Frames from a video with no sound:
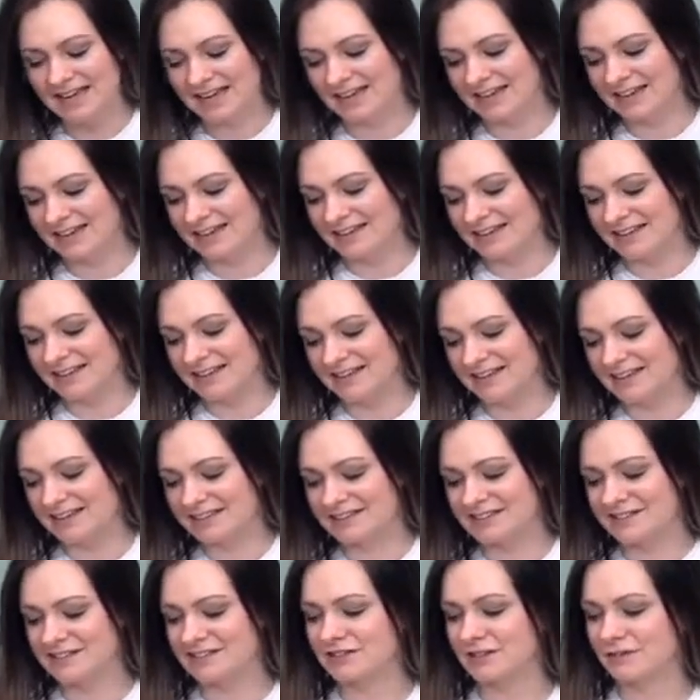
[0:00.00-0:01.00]
And
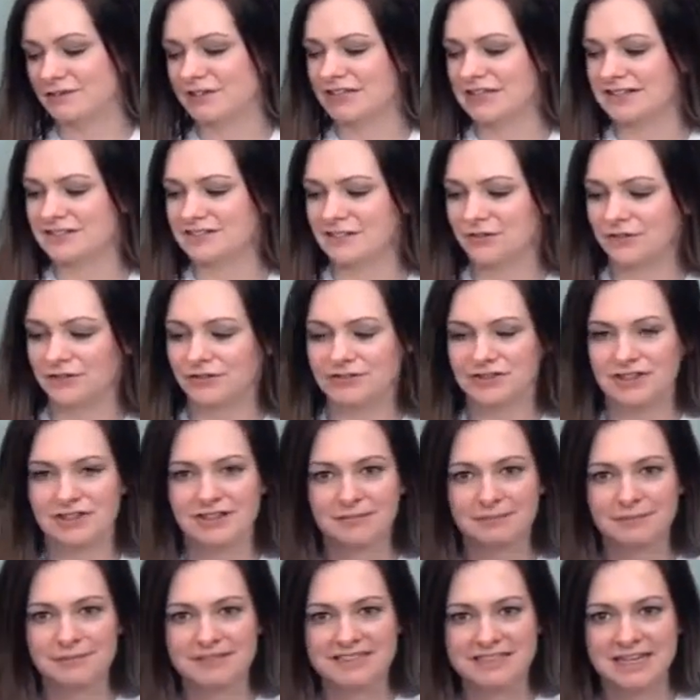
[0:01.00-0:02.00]
this is so neat. So there's
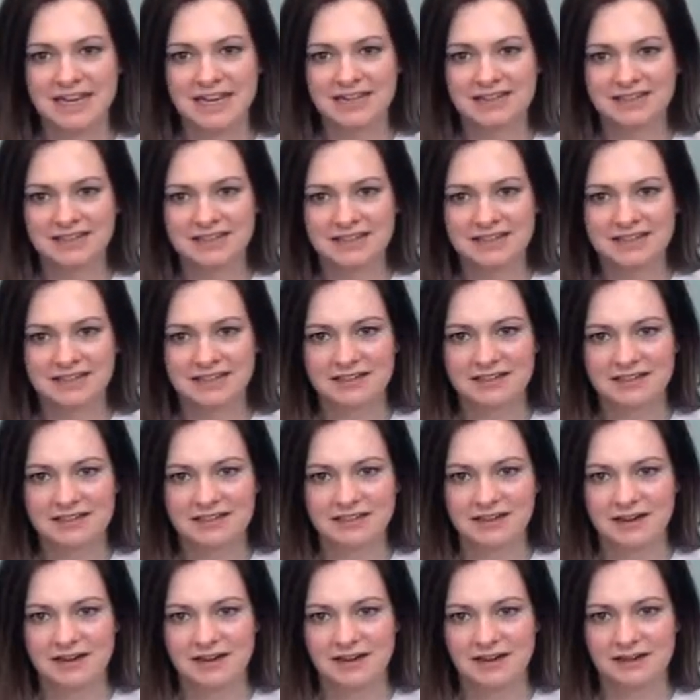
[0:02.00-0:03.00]
a metallic
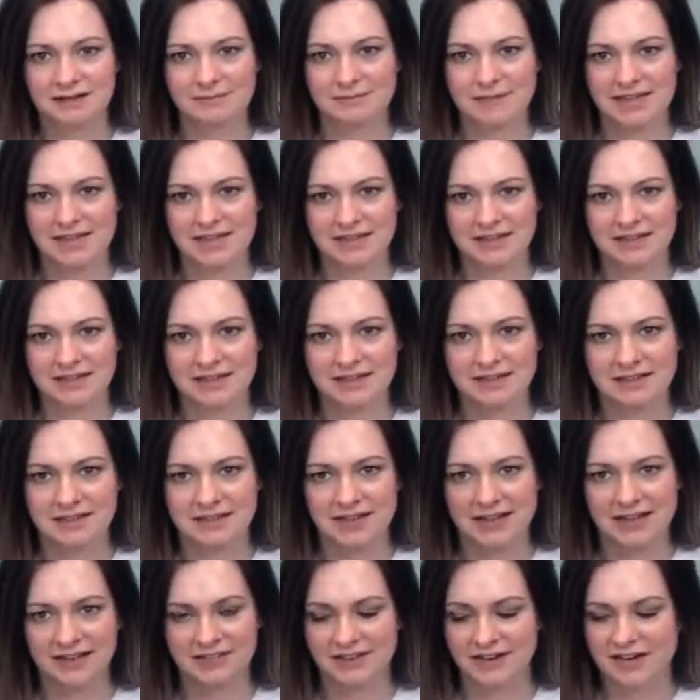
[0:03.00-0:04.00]
um, ink
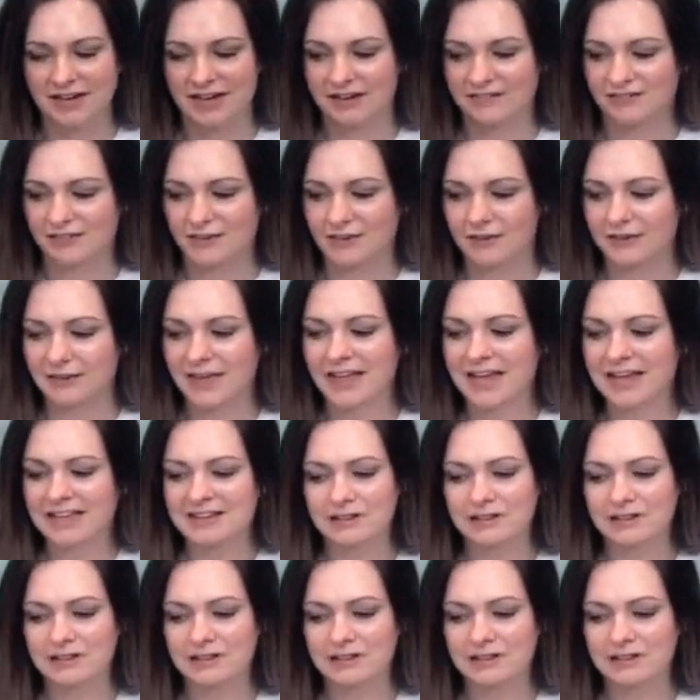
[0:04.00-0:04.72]
on the cover.